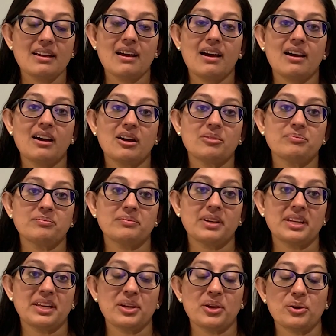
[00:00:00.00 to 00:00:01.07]
And
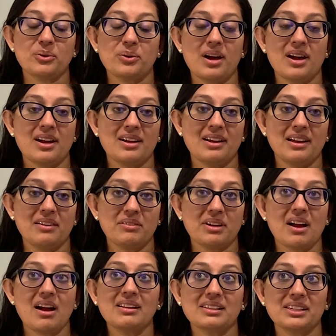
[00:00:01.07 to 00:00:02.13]
I know I have a
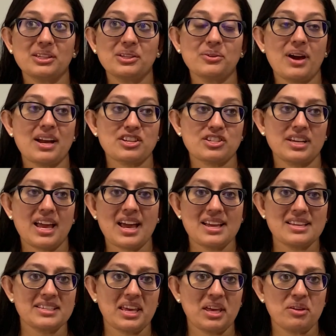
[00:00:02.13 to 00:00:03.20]
colleague who actually
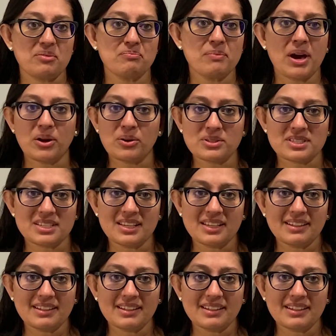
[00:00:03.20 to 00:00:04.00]
has a mouse